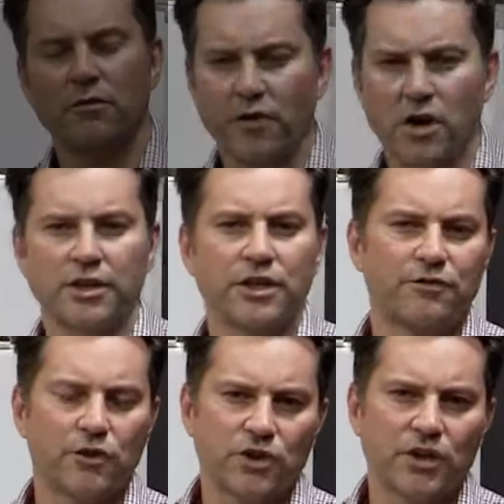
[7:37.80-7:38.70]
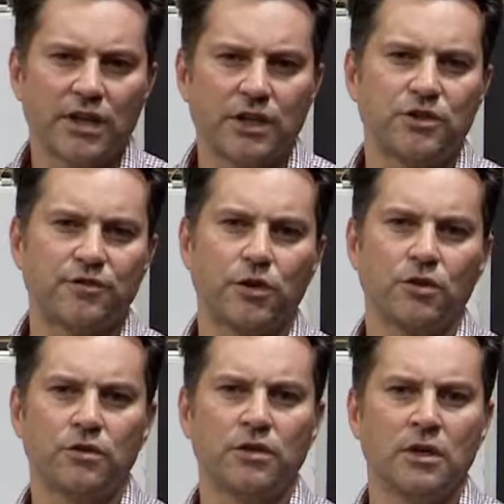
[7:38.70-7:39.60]
Finally, if you do get
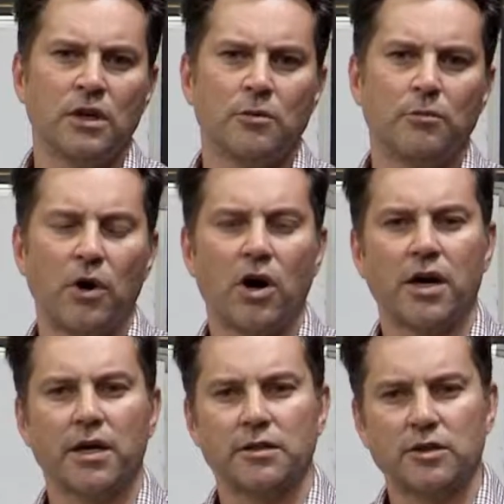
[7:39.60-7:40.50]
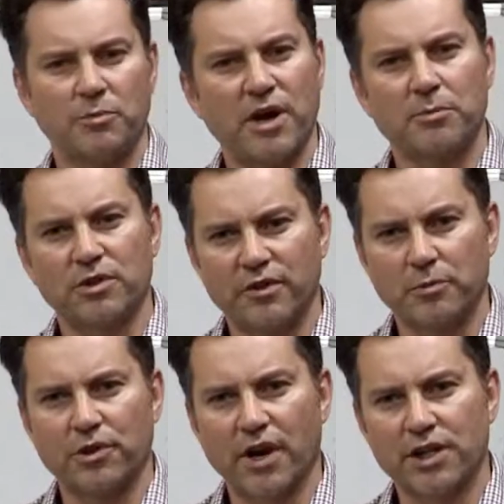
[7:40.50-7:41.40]
interviewed by the Department of
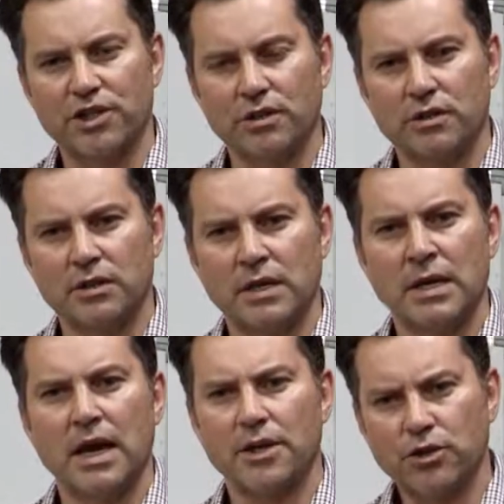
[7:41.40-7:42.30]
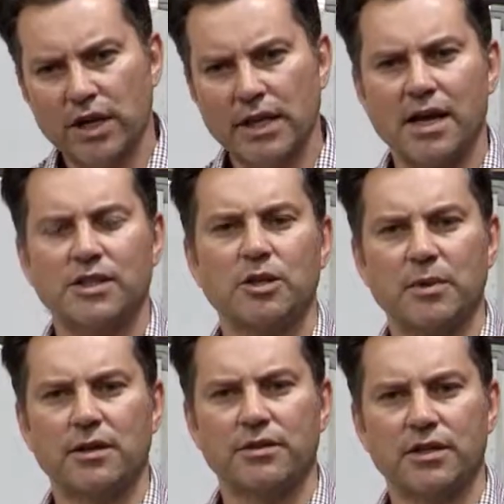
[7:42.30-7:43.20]
Immigration and you get asked
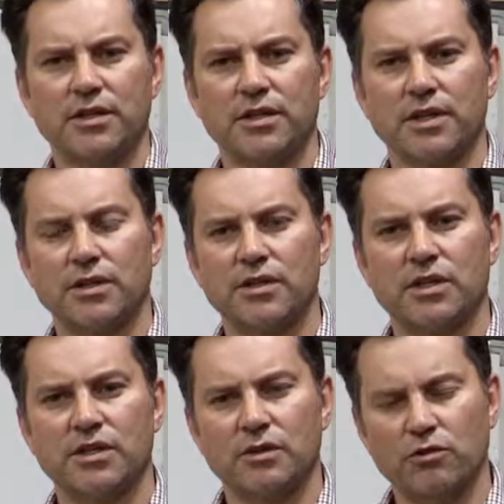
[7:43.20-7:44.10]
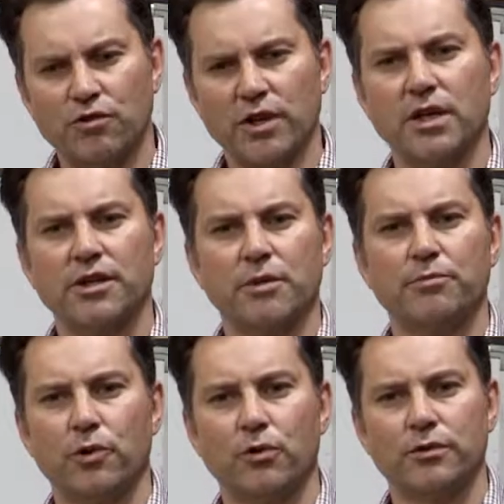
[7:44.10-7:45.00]
about these things, it's critically
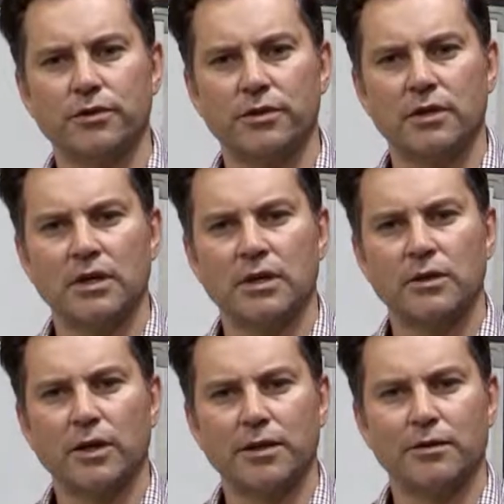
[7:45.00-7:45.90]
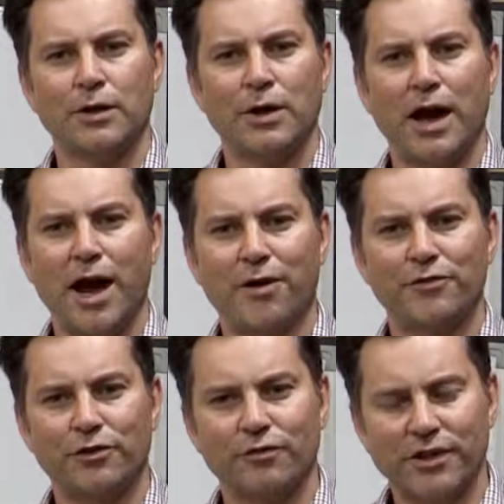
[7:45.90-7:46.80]
important that
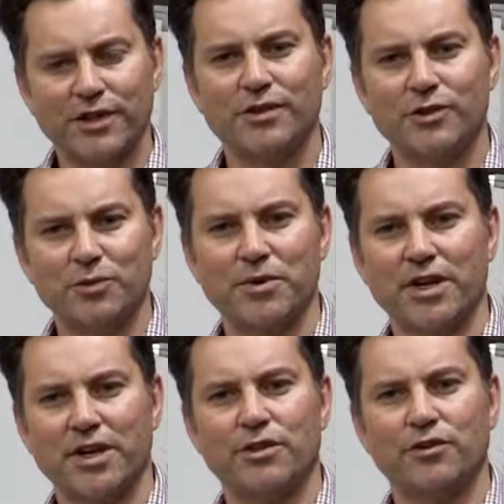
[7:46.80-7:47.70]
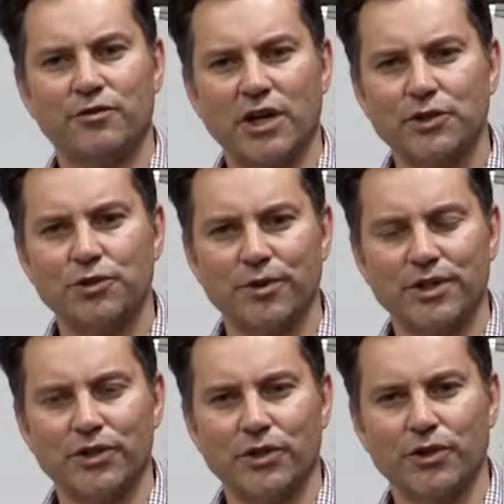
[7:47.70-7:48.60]
after you've listened to me and you've done your
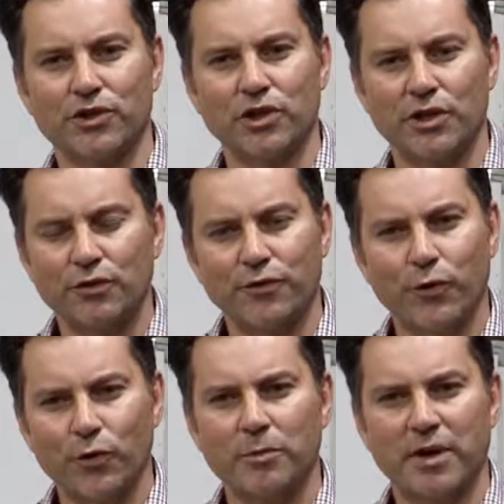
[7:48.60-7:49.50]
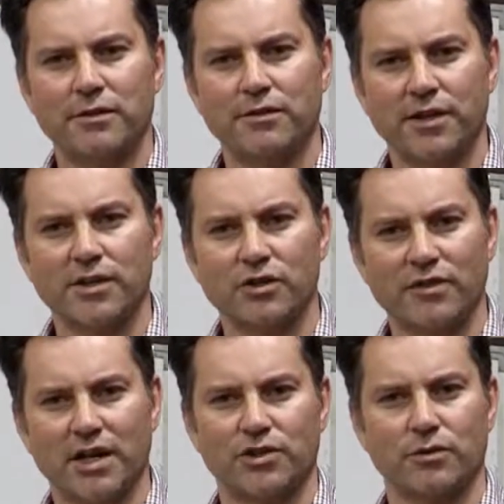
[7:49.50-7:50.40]
research and you've thought about the things I've
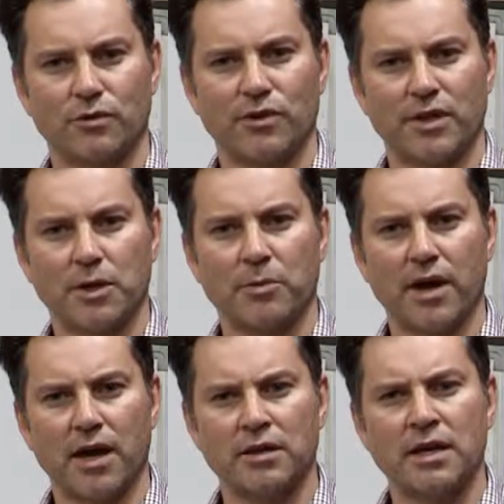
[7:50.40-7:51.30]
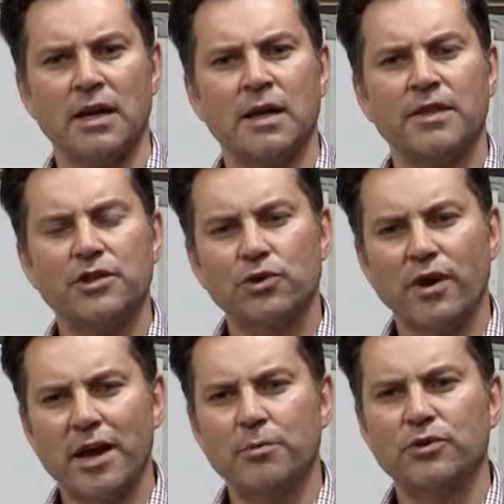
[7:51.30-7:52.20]
asked you to think about, that you're
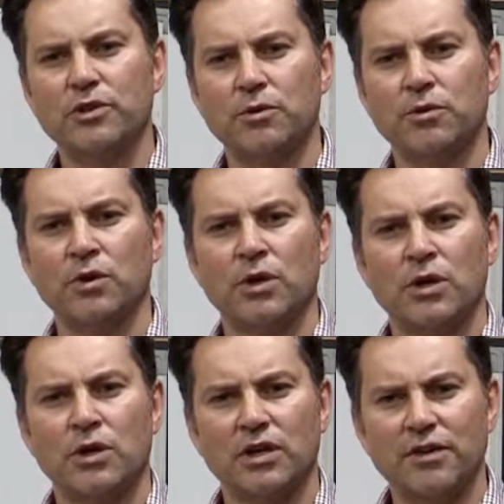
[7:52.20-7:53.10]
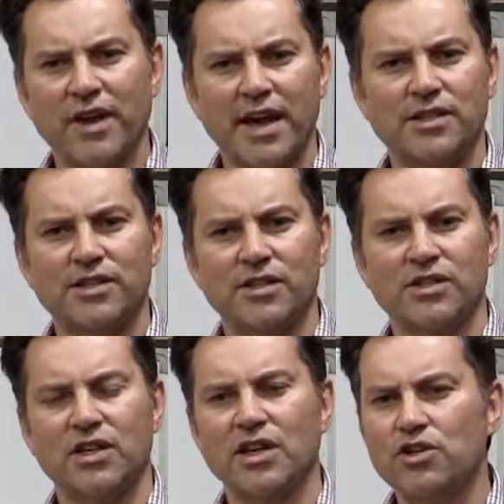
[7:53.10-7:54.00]
able to give
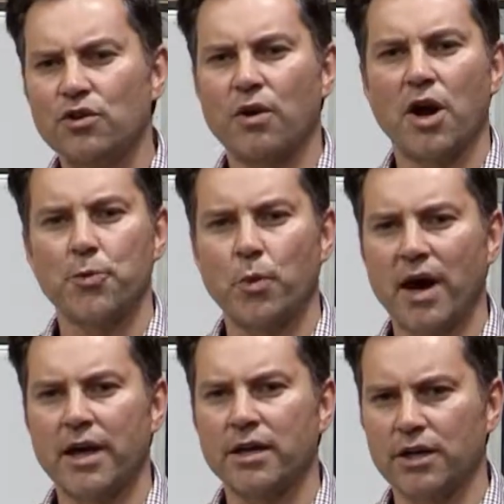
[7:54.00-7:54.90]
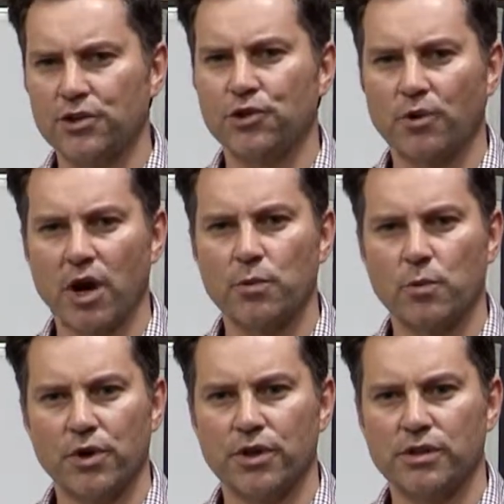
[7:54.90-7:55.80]
answers in your own way, in your own
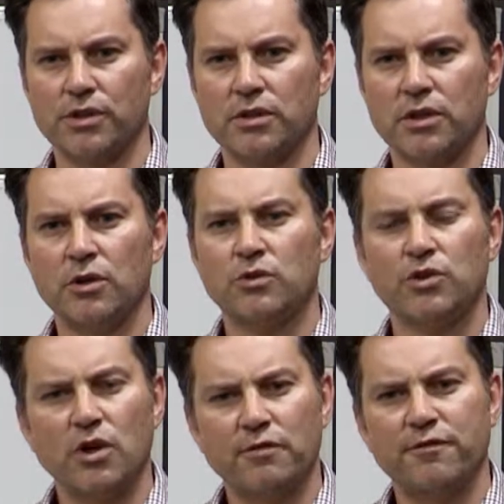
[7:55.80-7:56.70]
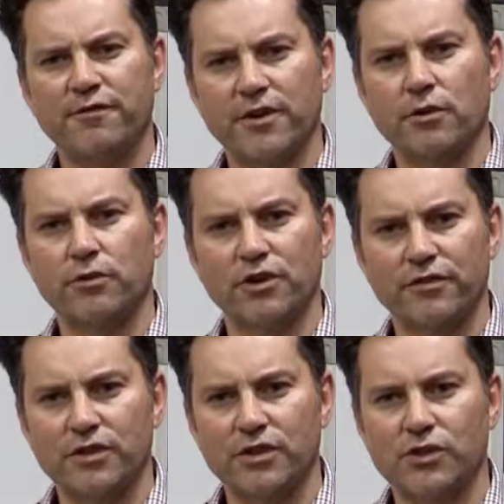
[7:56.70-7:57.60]
words. Do not feel
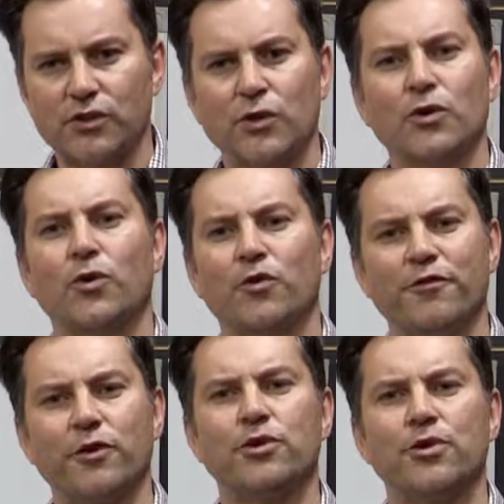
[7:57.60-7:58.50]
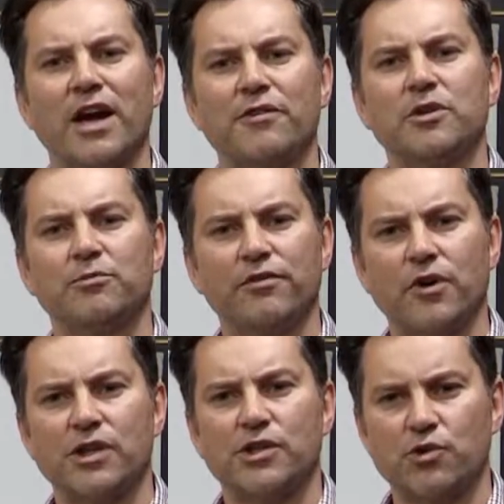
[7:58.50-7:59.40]
nervous or feel you have to
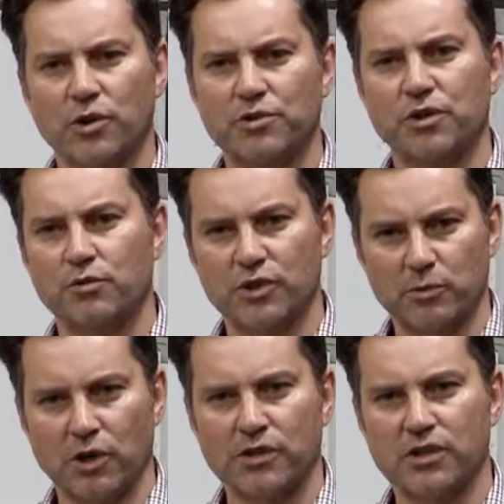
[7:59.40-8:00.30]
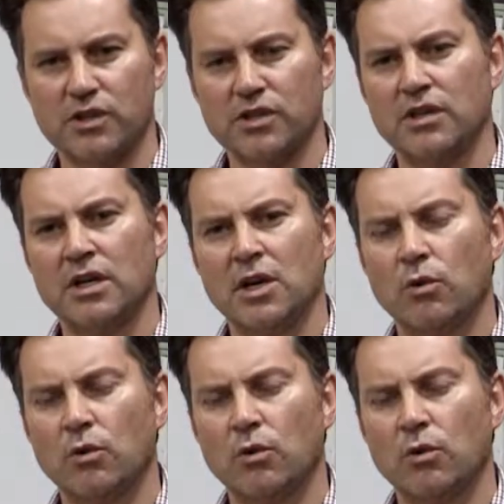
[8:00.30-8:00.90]
provide scripted responses.